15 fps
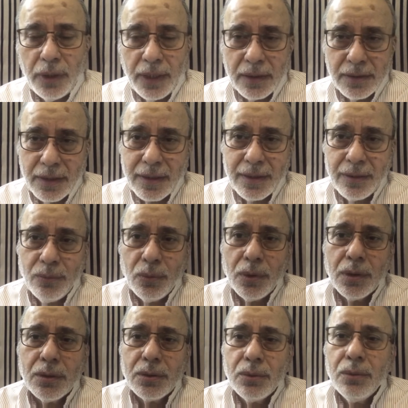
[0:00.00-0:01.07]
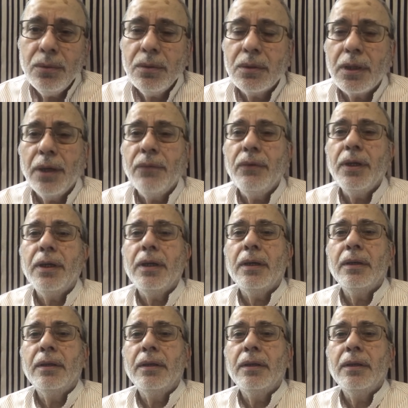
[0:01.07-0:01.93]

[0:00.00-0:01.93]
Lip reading: exactly want to convey.